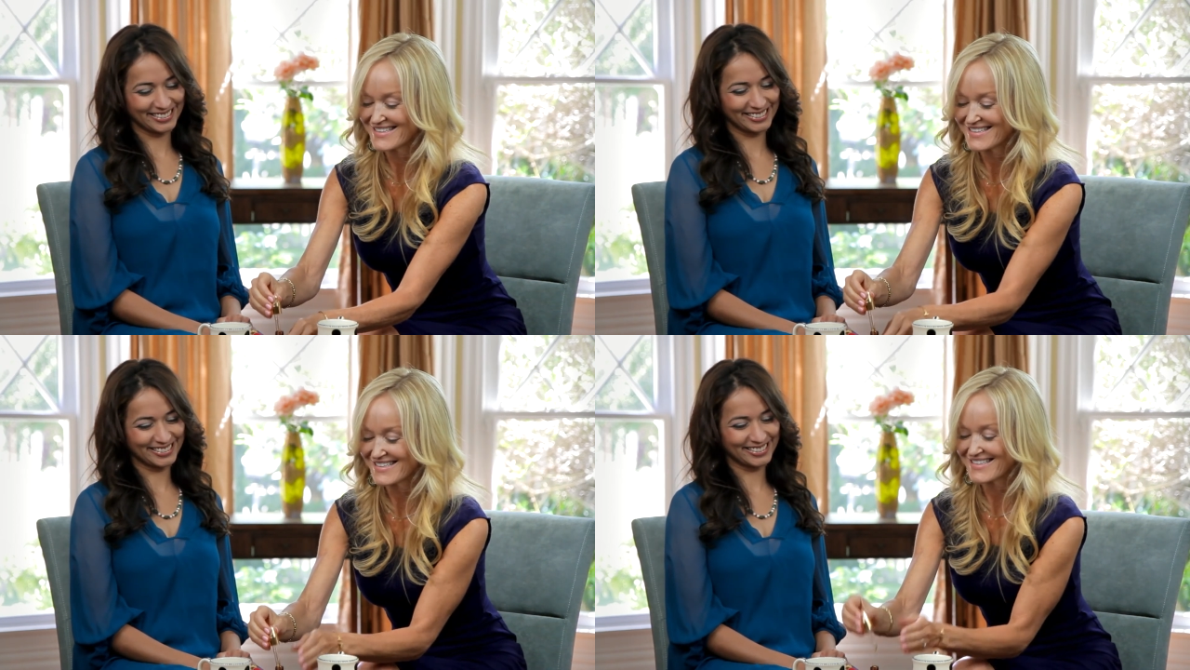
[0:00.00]

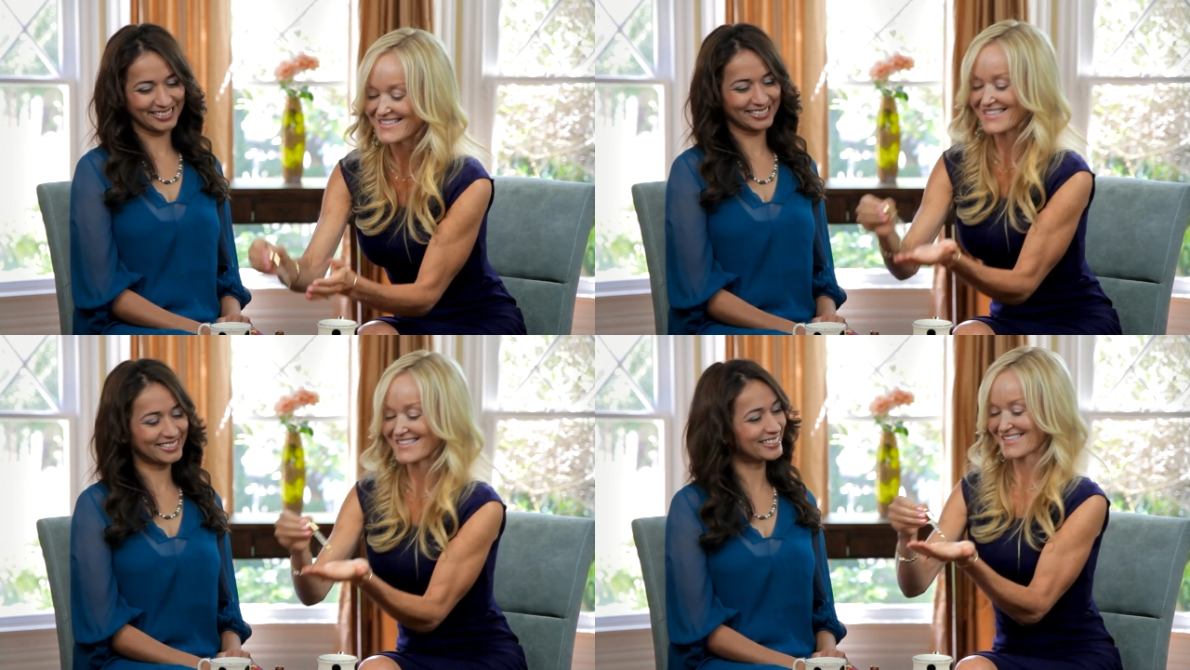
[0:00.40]

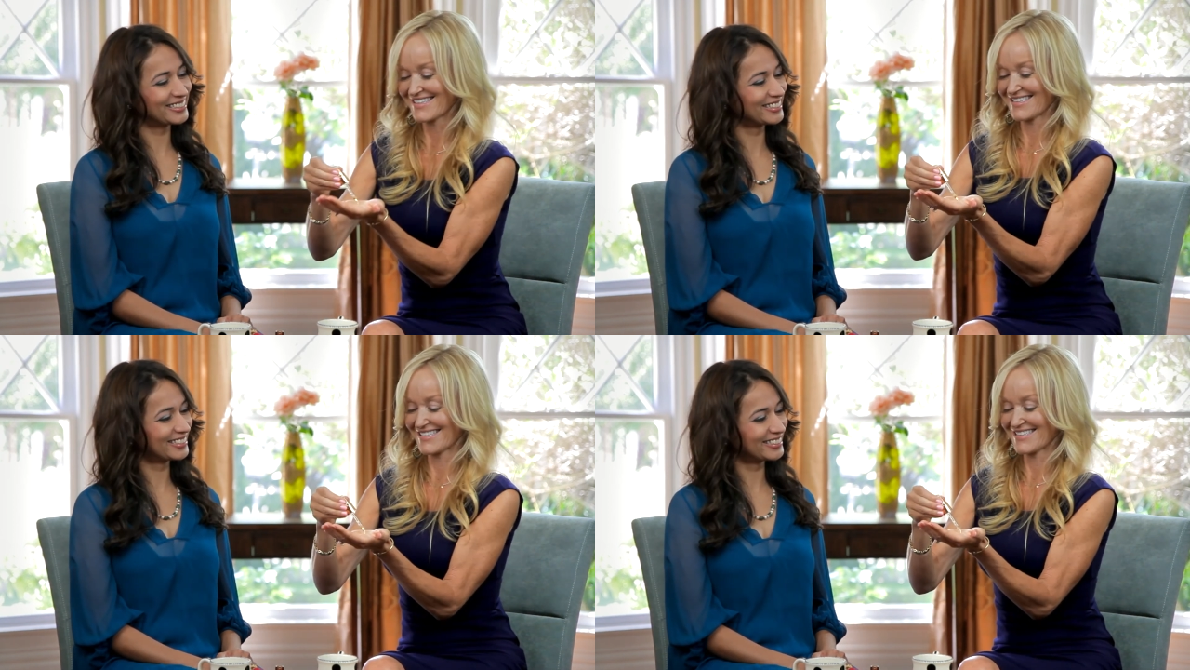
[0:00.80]

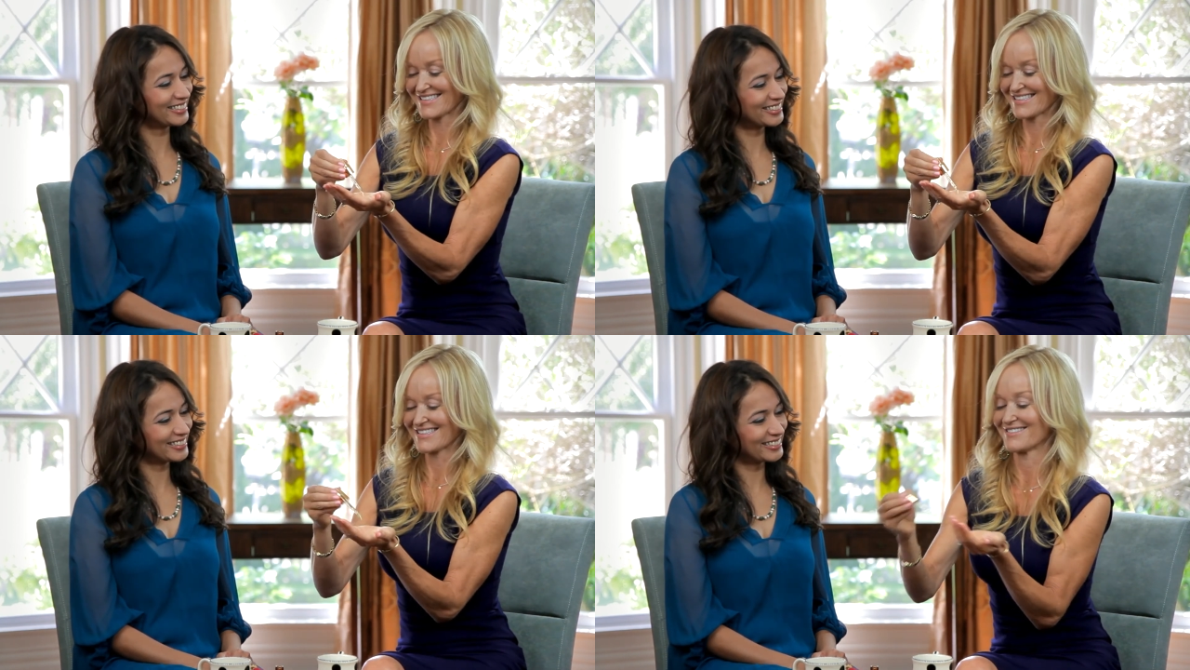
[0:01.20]

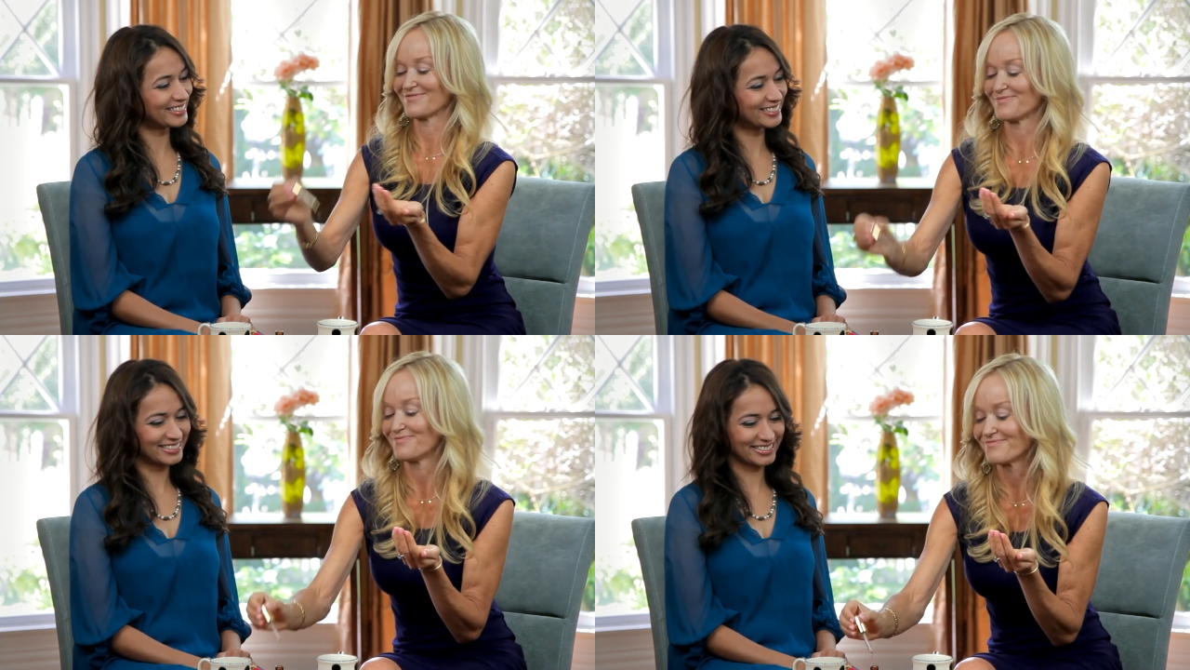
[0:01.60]

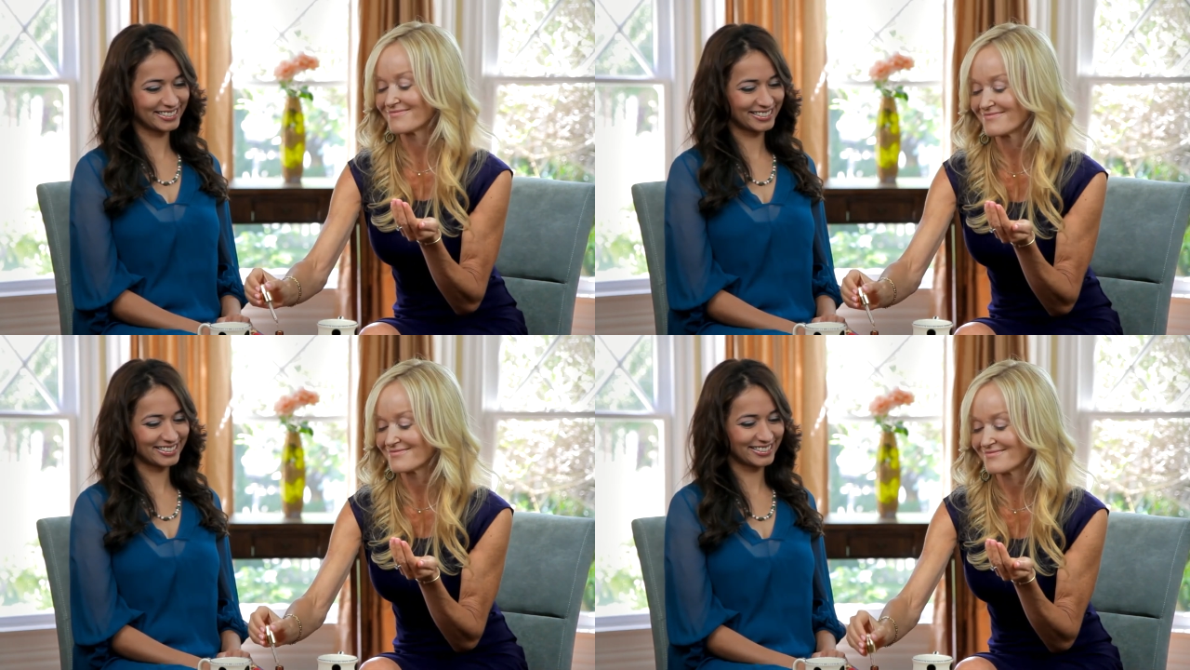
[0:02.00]

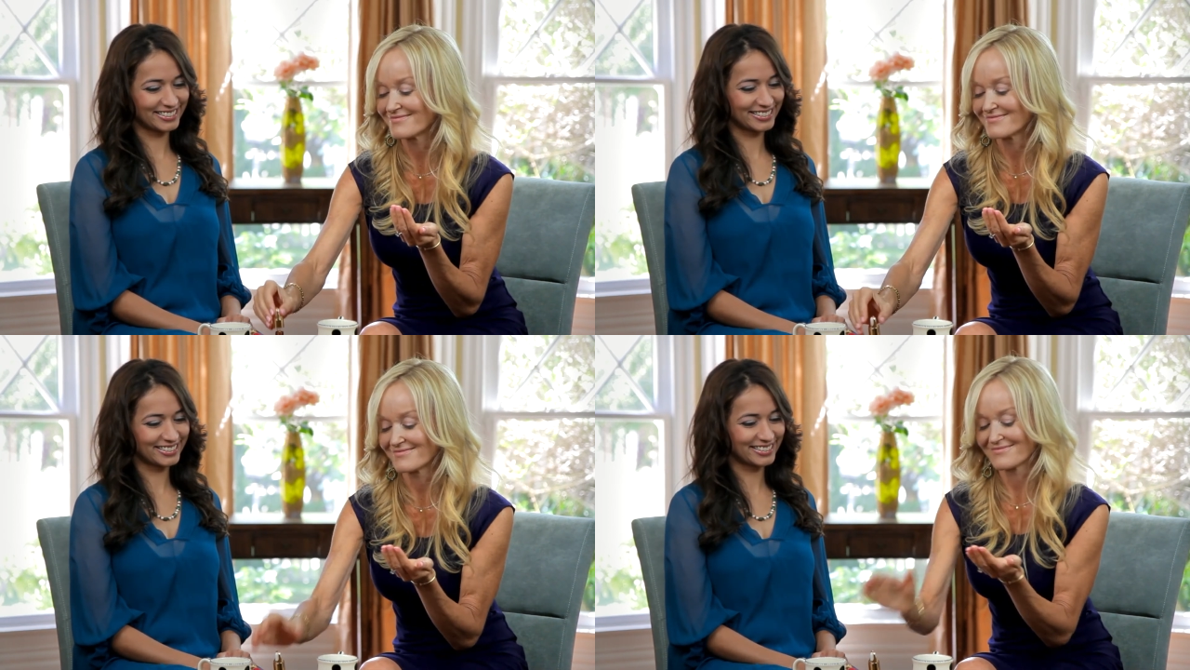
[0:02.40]

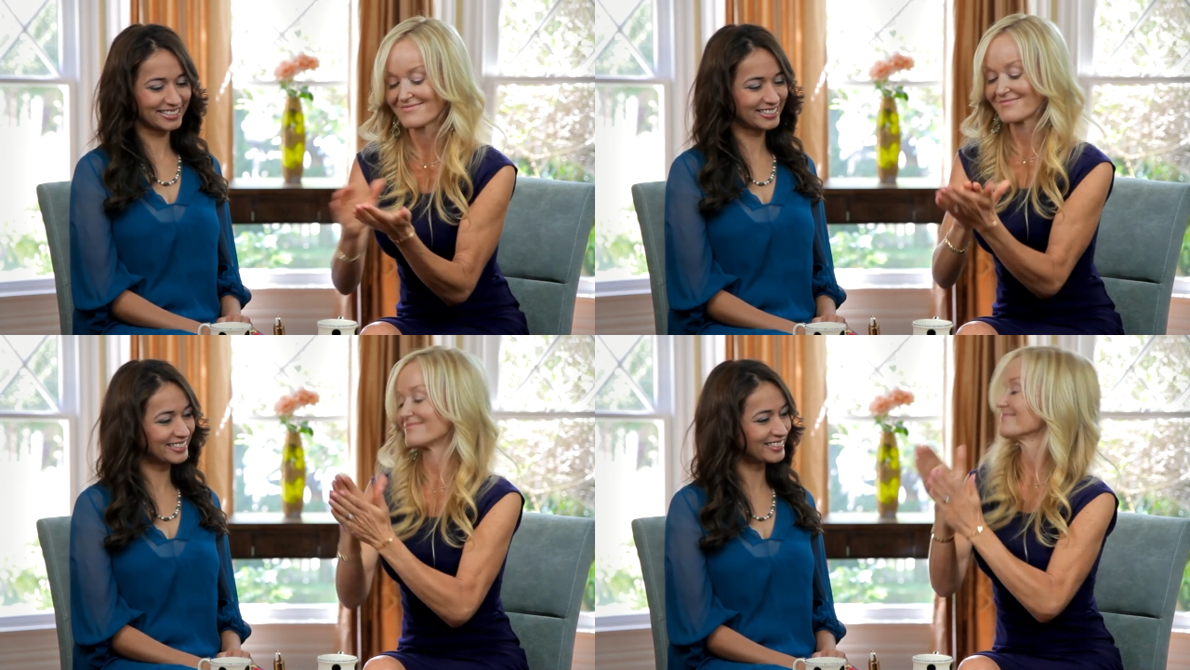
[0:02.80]

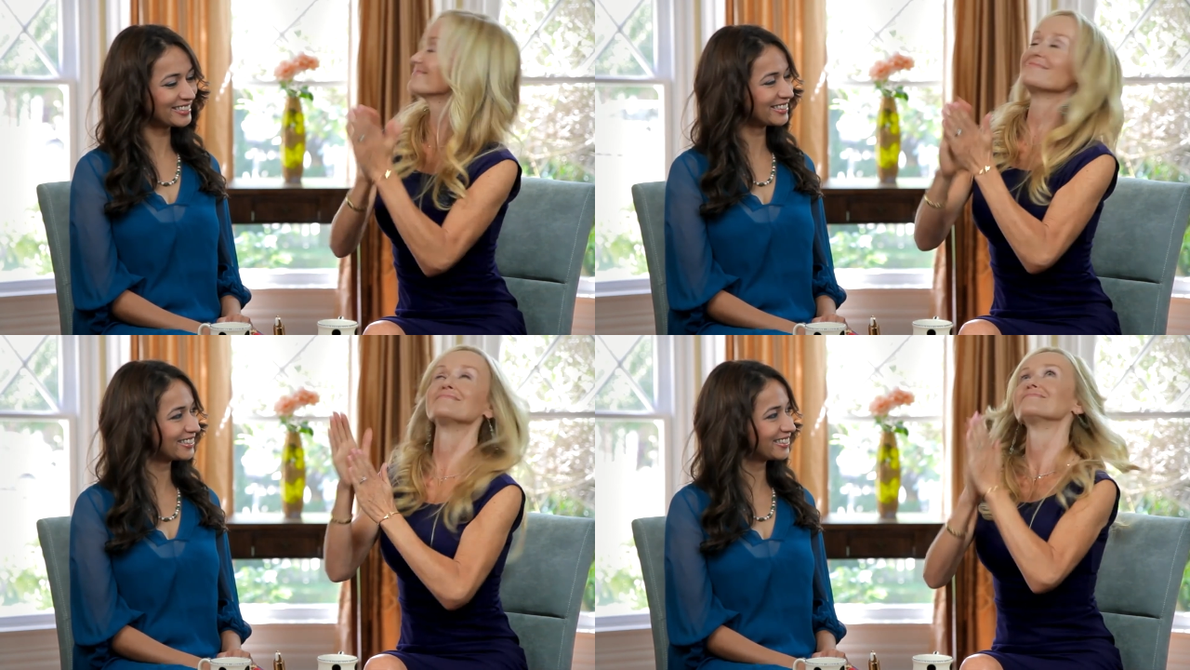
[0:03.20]

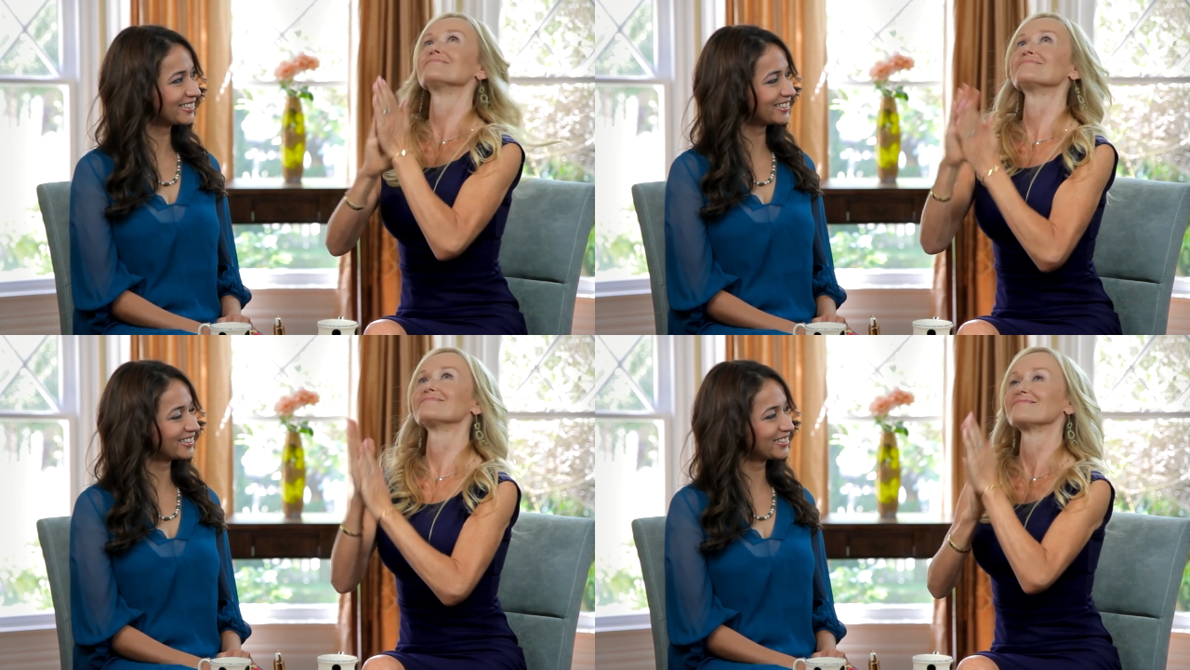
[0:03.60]
Nothing is said.